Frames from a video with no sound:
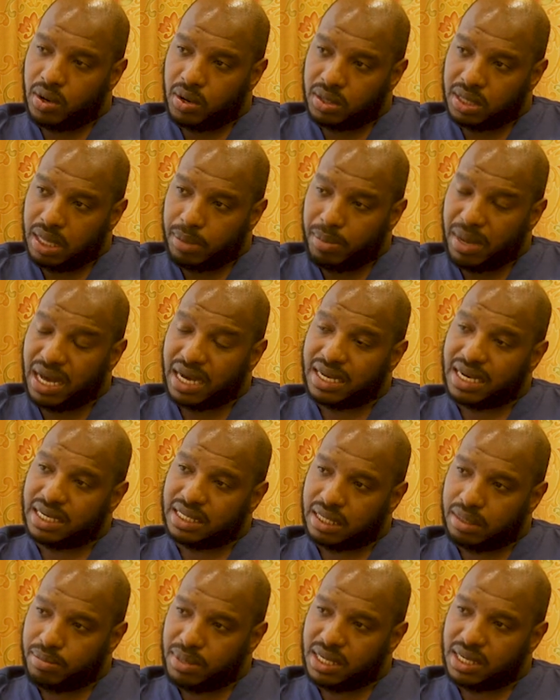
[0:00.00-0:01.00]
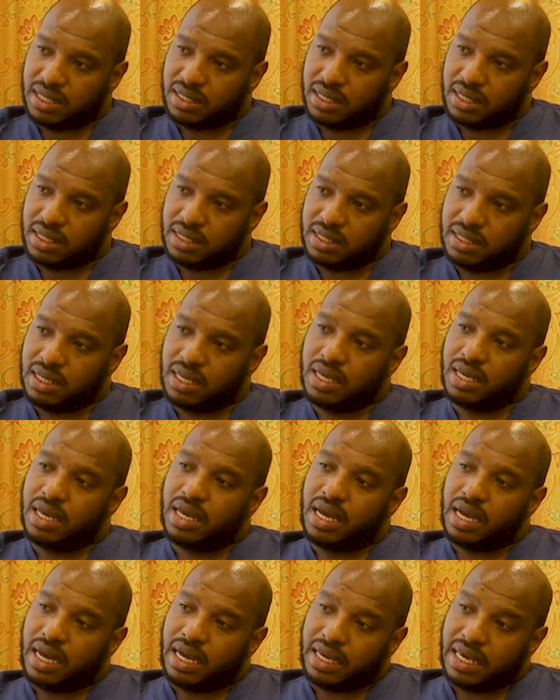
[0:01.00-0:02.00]
on the pancreatic beta cells,
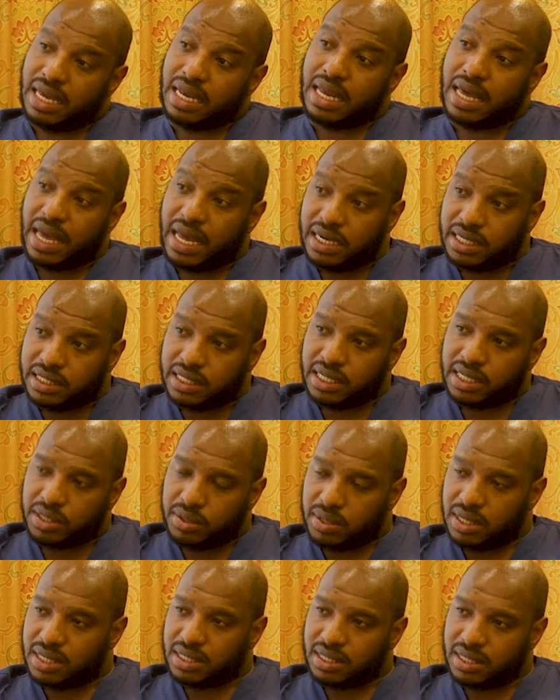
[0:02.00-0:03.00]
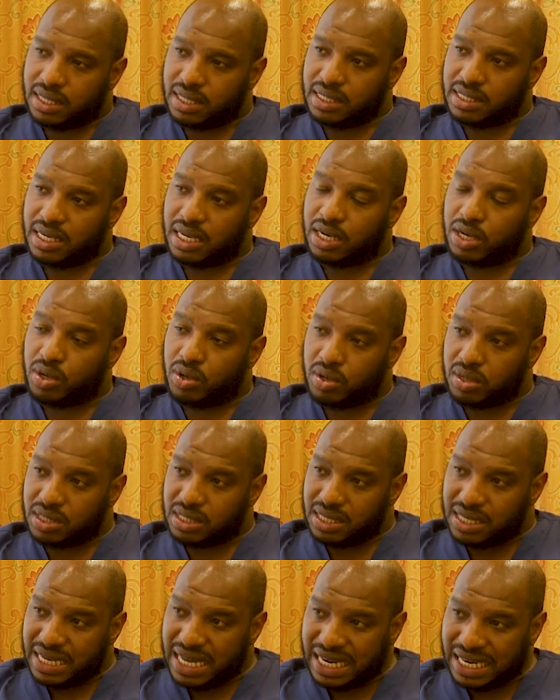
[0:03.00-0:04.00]
gain entry into these cells and
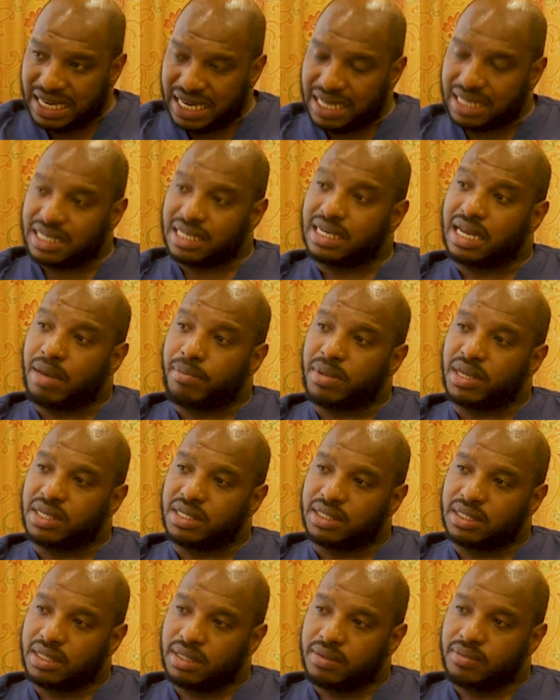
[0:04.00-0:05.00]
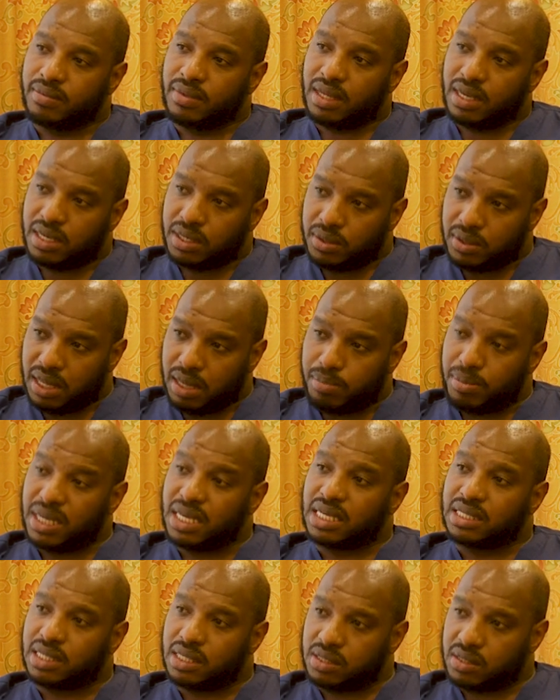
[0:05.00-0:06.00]
cause direct damage to the
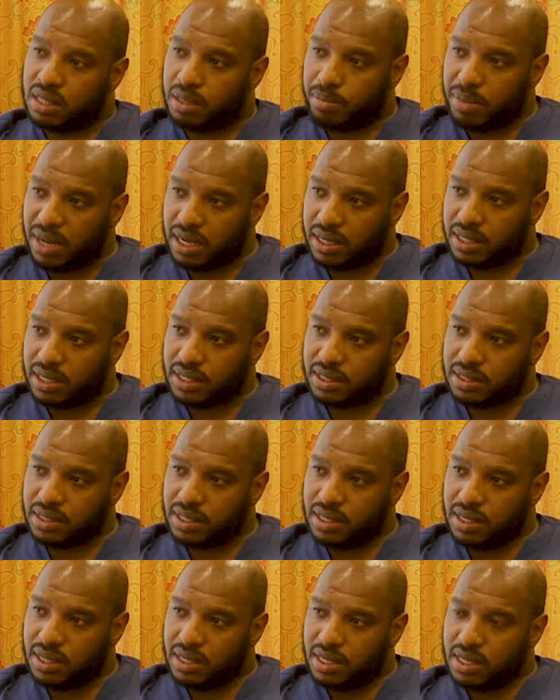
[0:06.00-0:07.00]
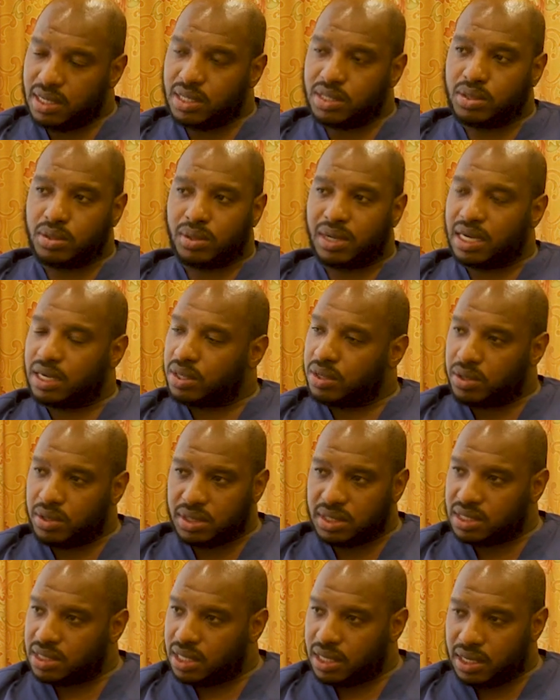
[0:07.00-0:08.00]
beta cells of the pancreas. So it can
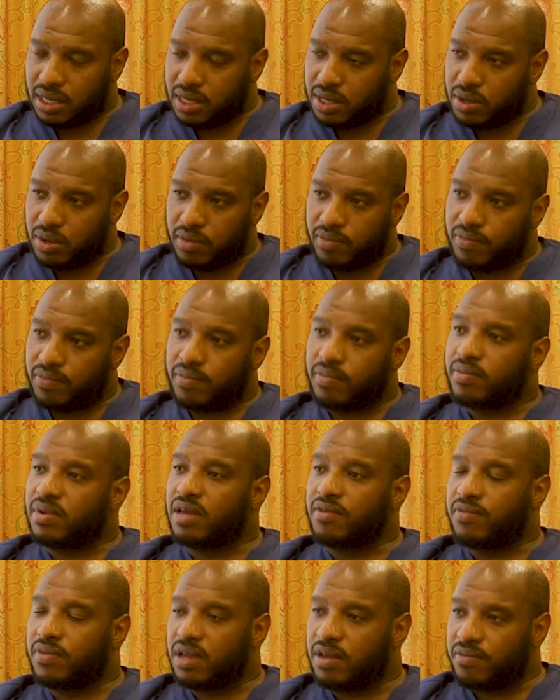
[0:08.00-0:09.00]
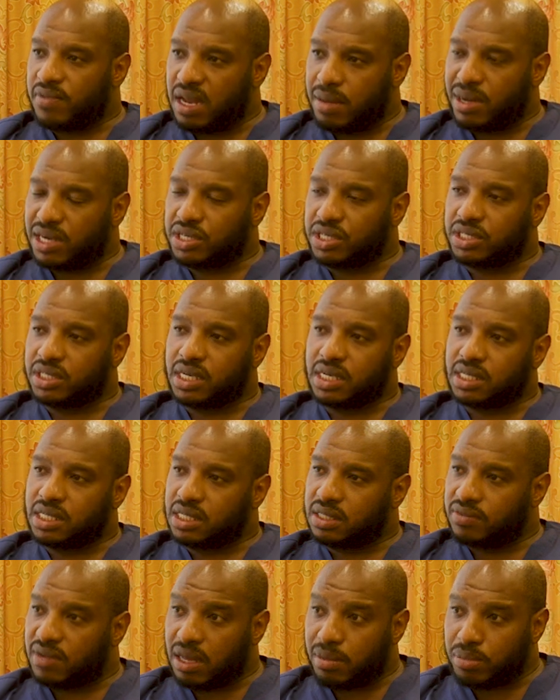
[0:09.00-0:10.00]
cause inflammatory
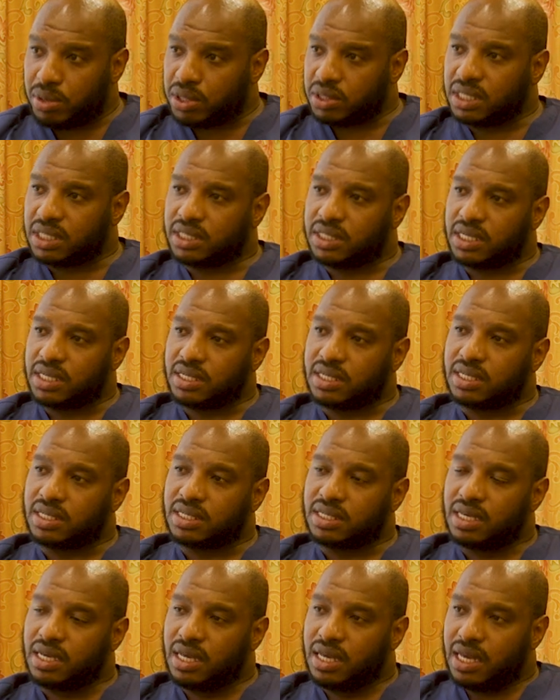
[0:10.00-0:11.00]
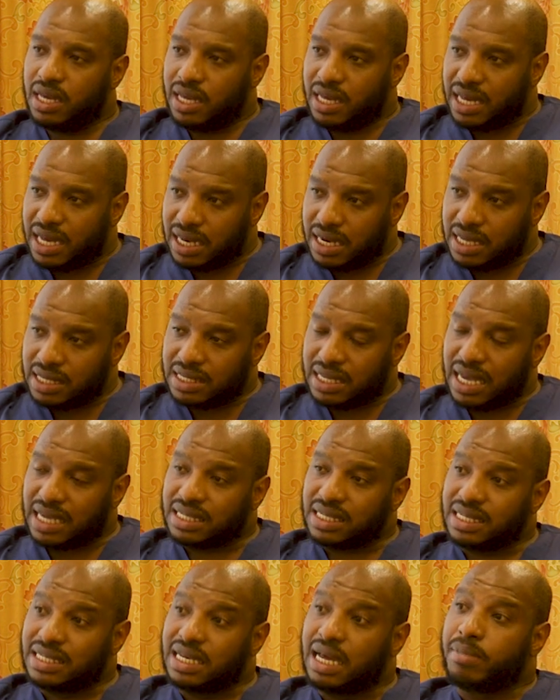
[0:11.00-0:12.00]
changes, fibrotic changes, and this
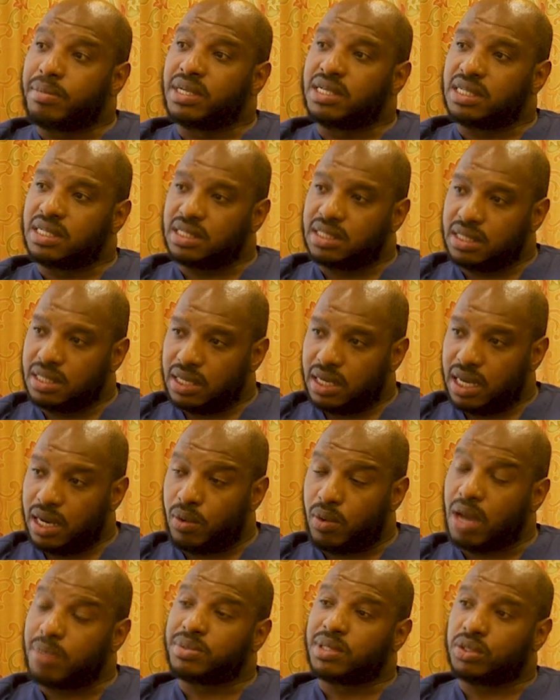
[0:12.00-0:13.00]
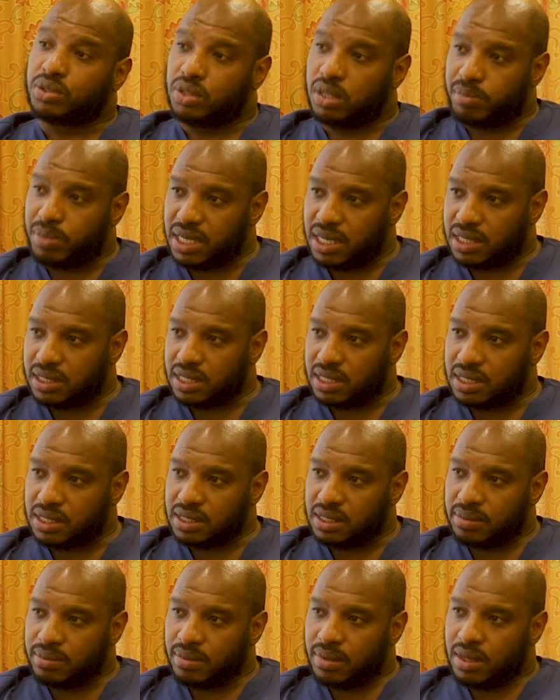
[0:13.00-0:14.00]
actually damages and wipes out your beta
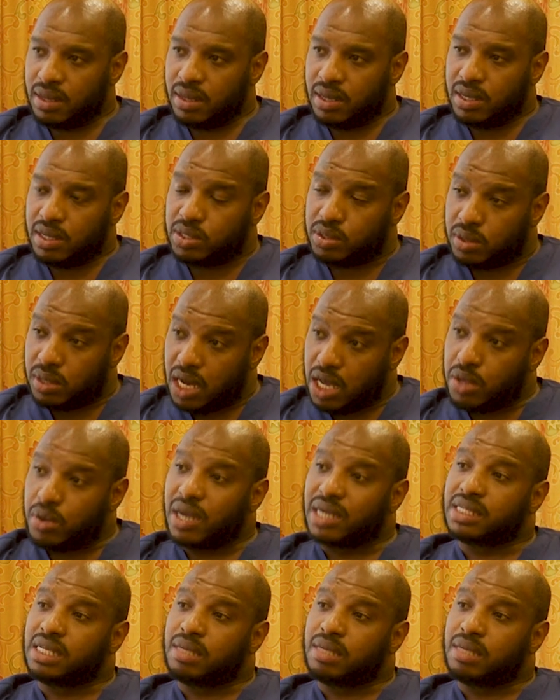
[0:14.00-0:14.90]
cells. So now you